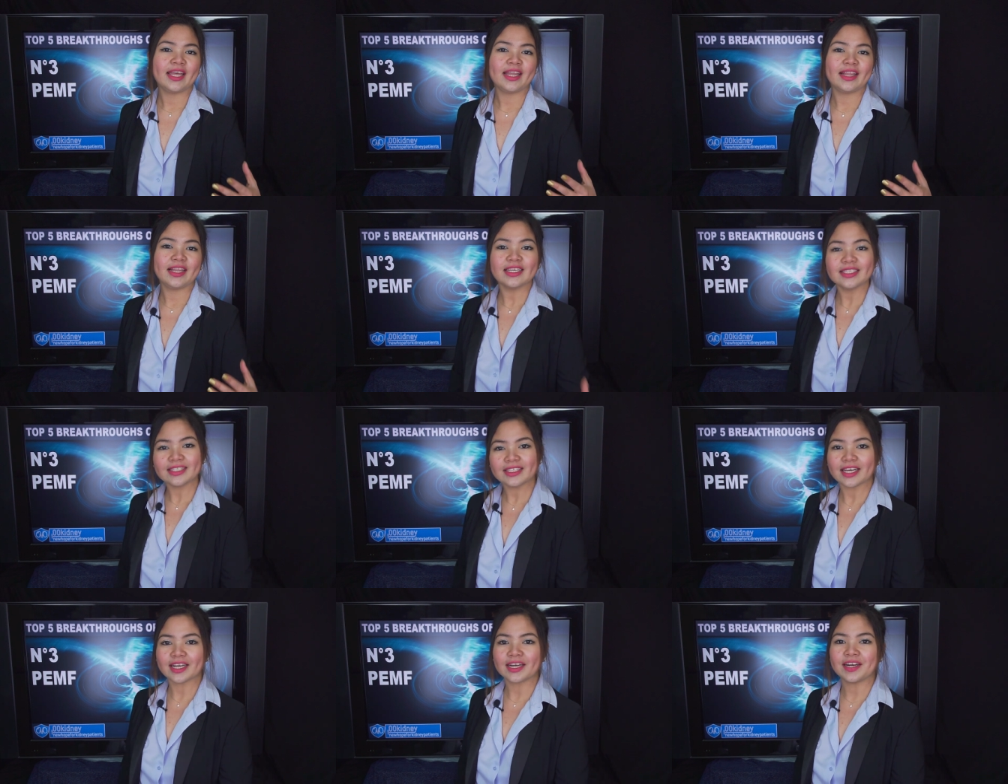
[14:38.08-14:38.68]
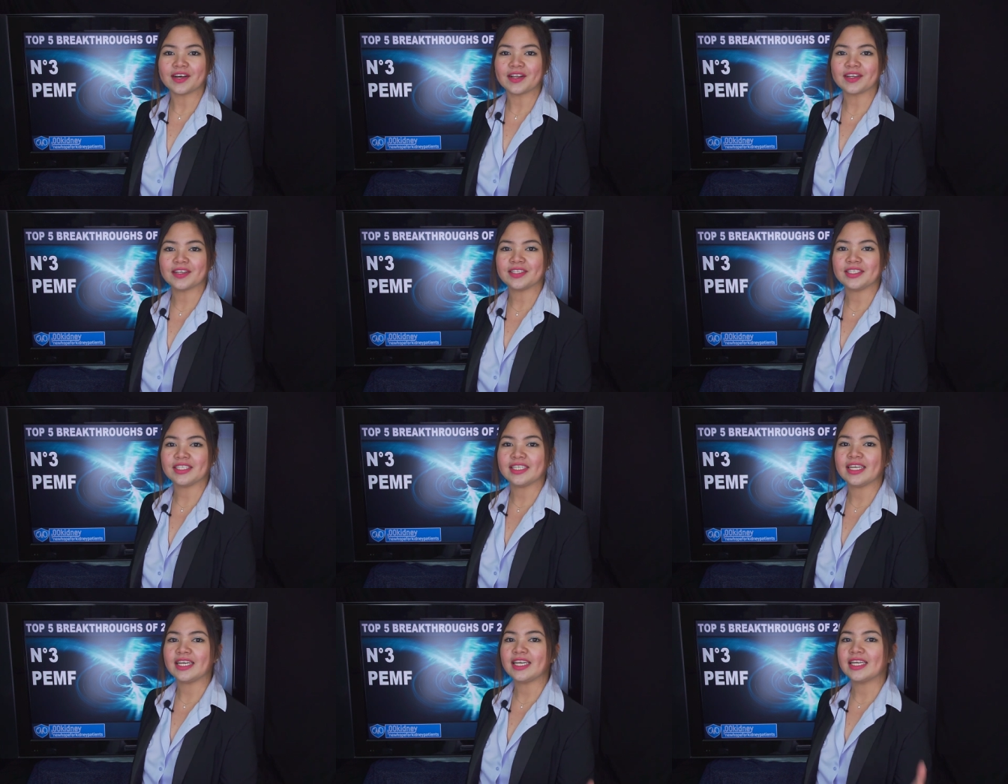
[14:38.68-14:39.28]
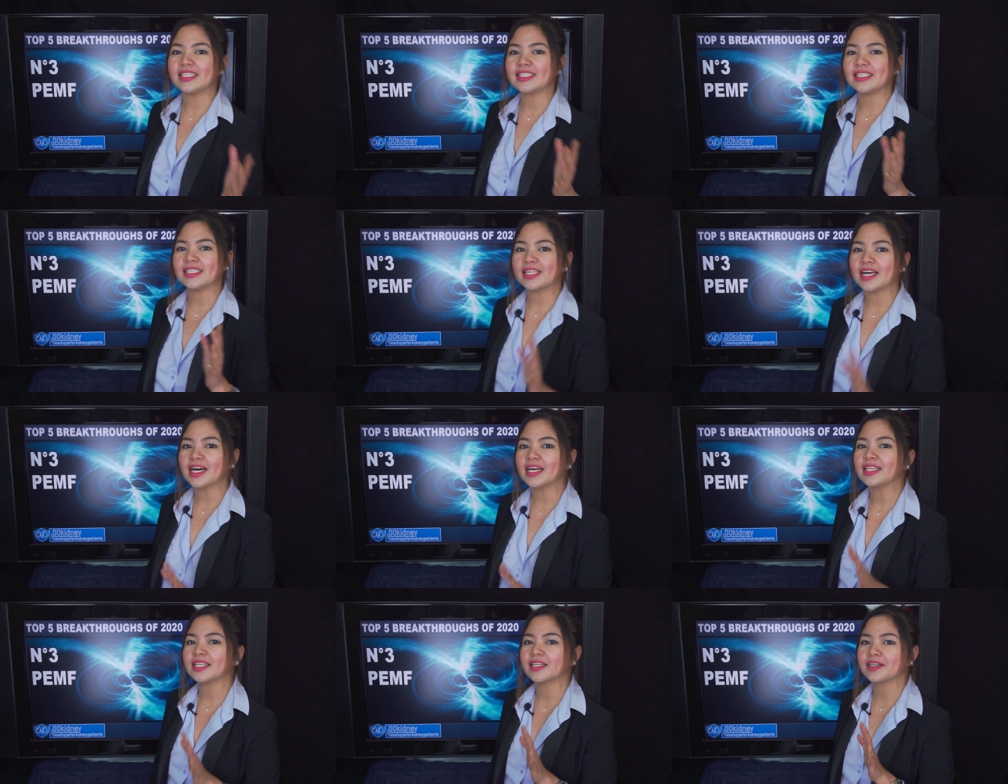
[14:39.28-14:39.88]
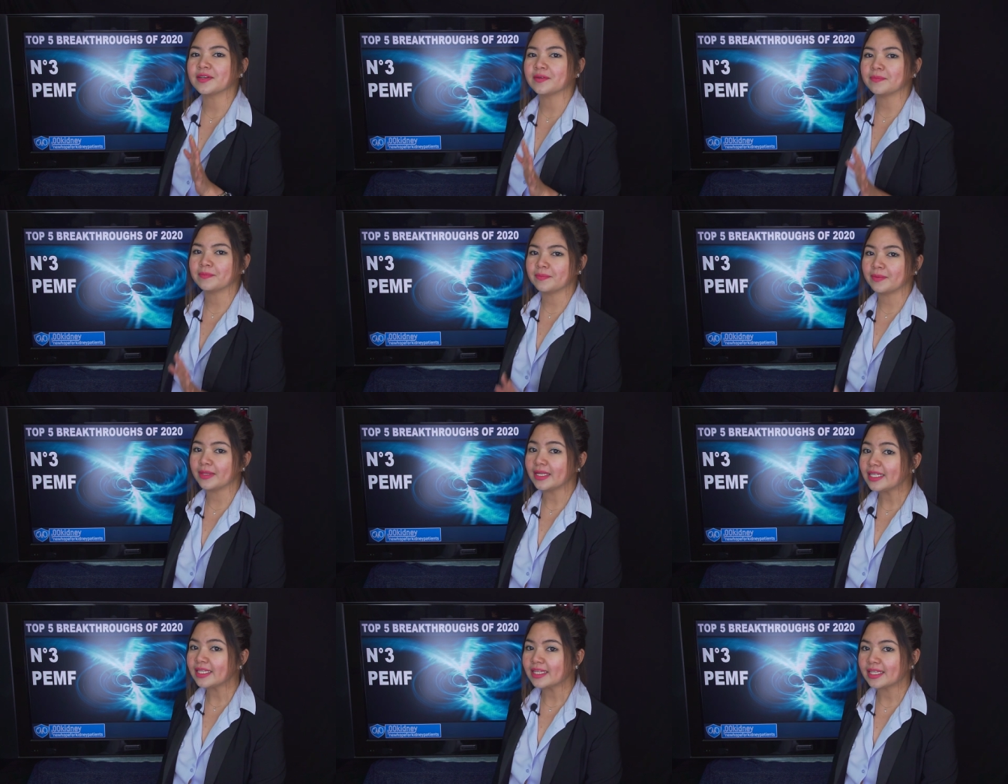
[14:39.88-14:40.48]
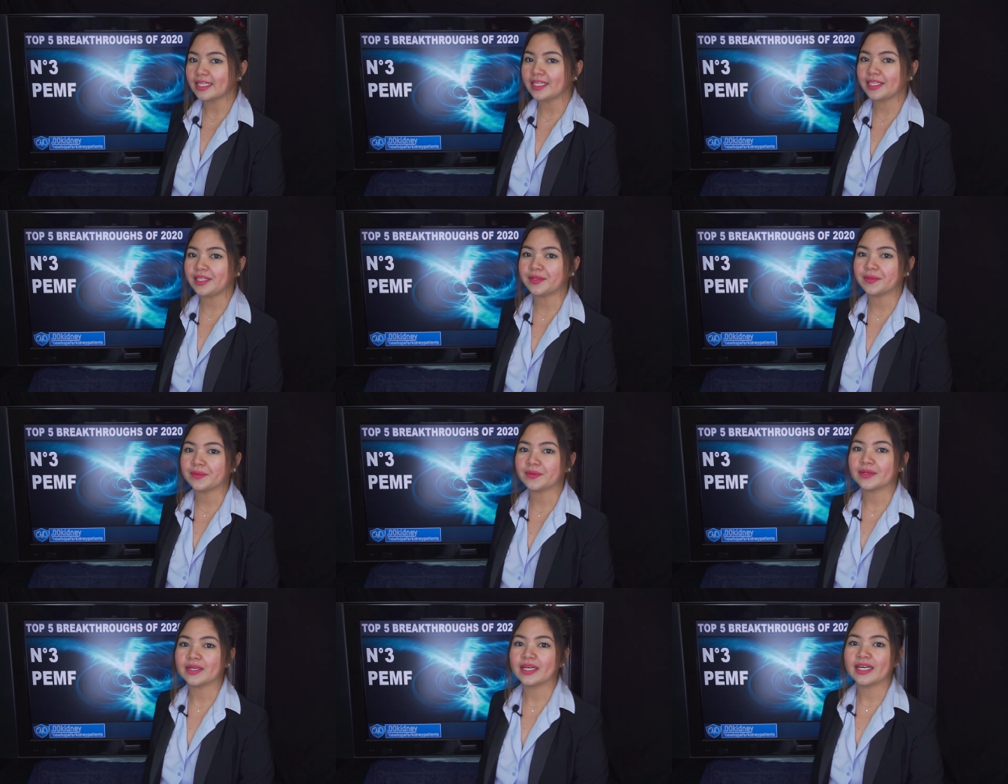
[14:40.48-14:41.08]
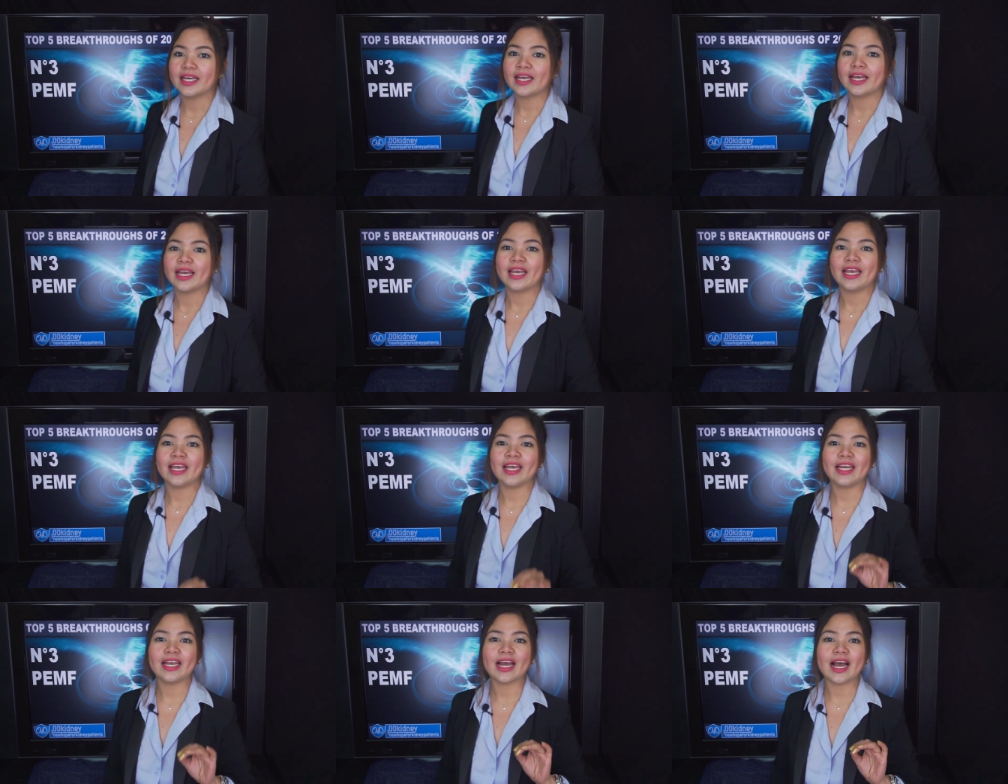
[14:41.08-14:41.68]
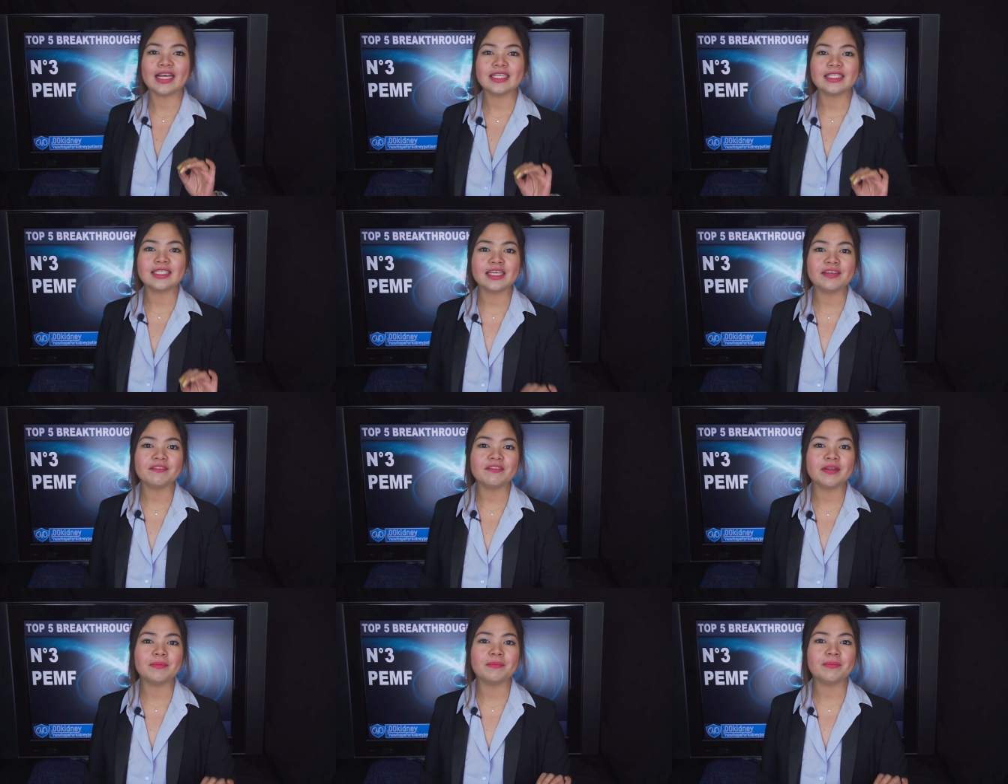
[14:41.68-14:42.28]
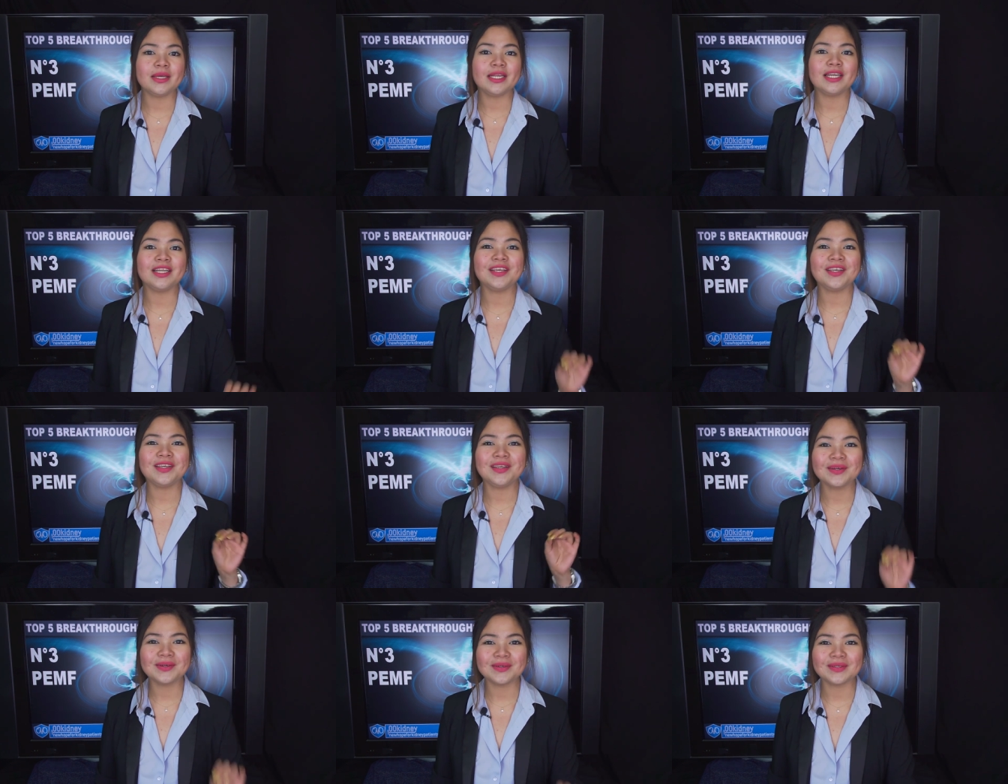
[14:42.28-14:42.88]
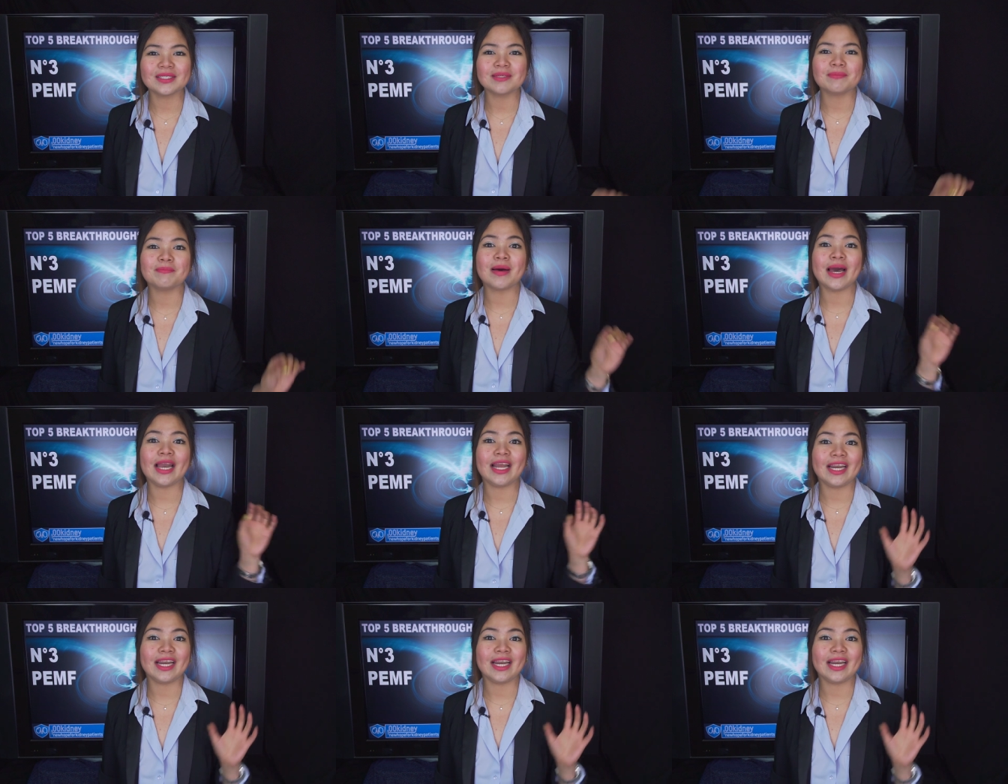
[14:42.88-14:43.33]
This technology is not completely new. It has even been used by